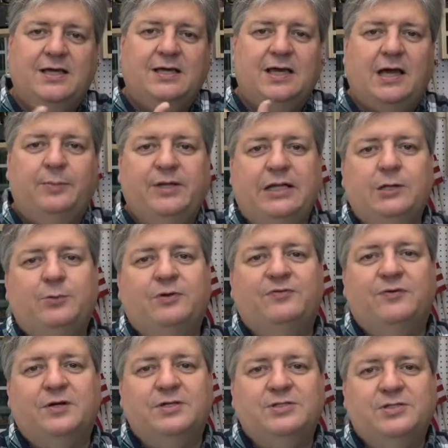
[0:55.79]
commonly
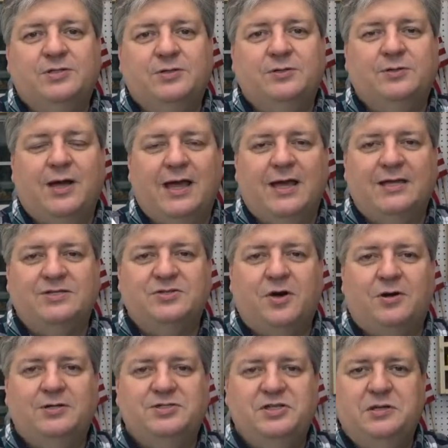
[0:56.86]
referred to as
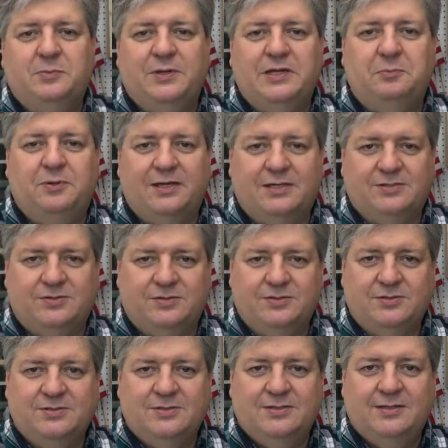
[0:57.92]
RGB
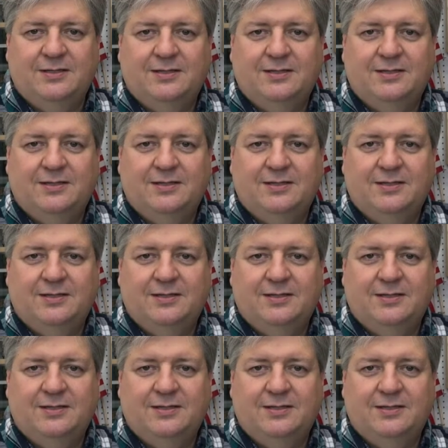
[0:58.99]
Pixels.